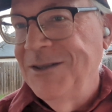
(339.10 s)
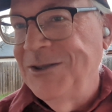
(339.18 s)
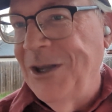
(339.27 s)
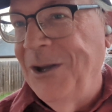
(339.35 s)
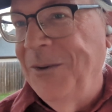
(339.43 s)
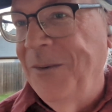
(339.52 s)

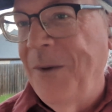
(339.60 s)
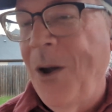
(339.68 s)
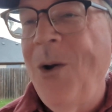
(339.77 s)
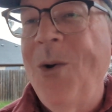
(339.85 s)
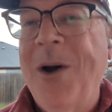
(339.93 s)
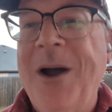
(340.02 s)
So,
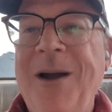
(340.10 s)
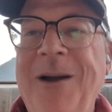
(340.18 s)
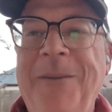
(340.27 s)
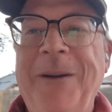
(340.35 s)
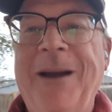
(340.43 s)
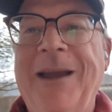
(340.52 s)

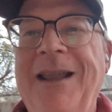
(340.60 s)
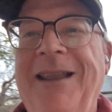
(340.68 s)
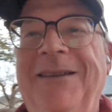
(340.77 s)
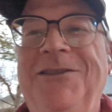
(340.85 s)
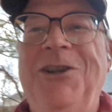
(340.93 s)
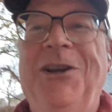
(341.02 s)
I
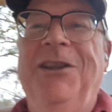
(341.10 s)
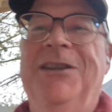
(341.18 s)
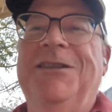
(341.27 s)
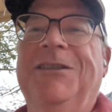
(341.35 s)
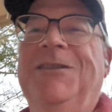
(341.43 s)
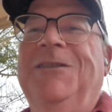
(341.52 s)
gotta share
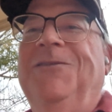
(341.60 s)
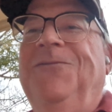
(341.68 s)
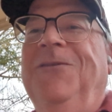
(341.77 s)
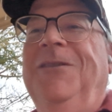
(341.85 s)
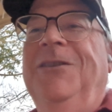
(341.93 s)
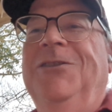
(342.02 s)
this. This
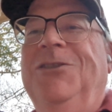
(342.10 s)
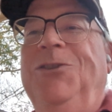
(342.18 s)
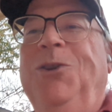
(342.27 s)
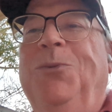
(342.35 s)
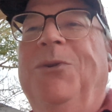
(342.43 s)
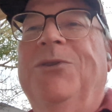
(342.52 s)
is
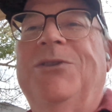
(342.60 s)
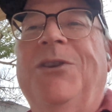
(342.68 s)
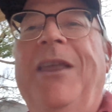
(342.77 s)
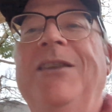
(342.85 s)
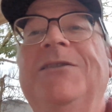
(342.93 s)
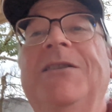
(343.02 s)
humorous.
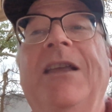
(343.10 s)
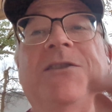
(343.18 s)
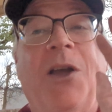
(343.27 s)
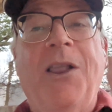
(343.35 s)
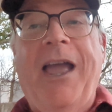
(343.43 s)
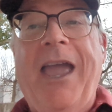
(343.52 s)
So that's
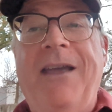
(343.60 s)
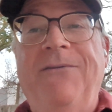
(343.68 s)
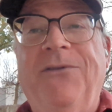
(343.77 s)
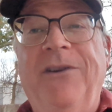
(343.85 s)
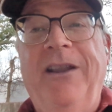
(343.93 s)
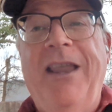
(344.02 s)
all I
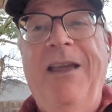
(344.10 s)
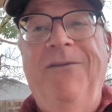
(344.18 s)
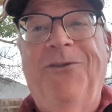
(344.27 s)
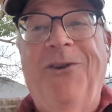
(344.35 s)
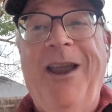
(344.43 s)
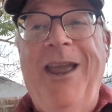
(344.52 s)
had for today
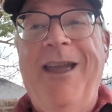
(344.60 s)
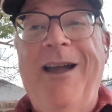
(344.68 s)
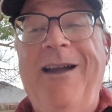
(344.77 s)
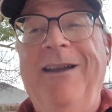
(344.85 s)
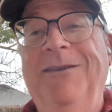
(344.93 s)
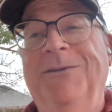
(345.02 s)
for
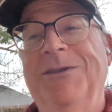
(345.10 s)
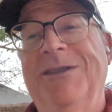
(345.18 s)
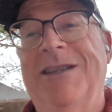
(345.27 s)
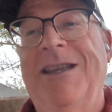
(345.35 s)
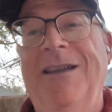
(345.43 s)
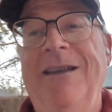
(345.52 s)
AI. It
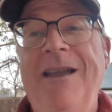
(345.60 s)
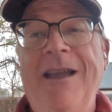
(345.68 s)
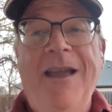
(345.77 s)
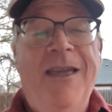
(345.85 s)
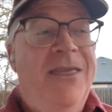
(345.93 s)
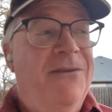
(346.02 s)
was
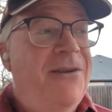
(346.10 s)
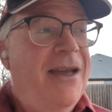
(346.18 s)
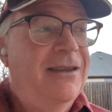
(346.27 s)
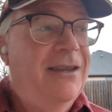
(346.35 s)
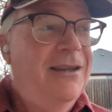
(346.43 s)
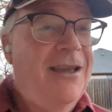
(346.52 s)
the
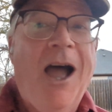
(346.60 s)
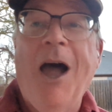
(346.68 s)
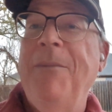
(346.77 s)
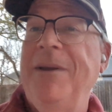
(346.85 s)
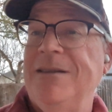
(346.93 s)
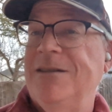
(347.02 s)
fact that
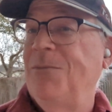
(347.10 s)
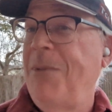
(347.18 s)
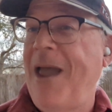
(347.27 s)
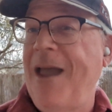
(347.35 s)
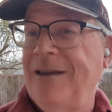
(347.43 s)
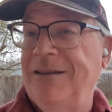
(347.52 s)
comments are
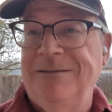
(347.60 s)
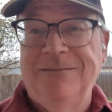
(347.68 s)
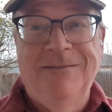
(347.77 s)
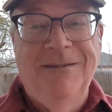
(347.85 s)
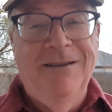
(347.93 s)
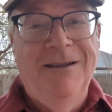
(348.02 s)
back.
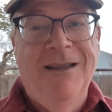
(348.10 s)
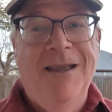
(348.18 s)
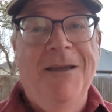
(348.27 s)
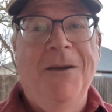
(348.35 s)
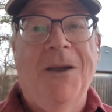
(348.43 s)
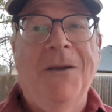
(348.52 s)

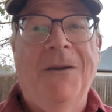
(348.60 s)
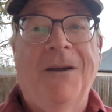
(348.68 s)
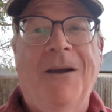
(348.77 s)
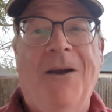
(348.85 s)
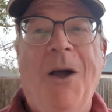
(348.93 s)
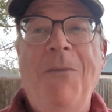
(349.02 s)

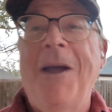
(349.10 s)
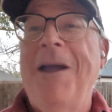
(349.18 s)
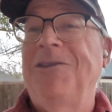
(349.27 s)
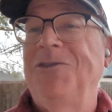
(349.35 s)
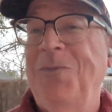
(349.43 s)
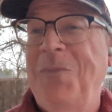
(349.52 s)

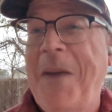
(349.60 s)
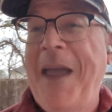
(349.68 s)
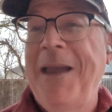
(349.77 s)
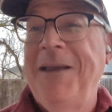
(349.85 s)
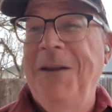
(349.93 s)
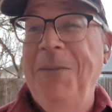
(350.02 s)
Comments are
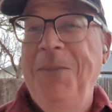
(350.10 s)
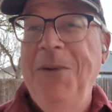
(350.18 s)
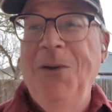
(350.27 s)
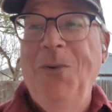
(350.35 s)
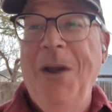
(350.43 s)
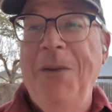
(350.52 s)
back in a
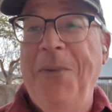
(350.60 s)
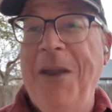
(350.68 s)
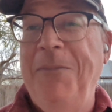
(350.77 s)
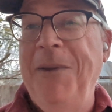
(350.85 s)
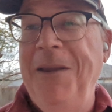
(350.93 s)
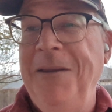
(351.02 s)
big way,
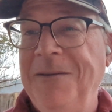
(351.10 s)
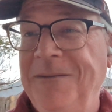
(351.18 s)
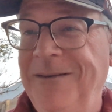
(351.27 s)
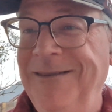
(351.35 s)
baby.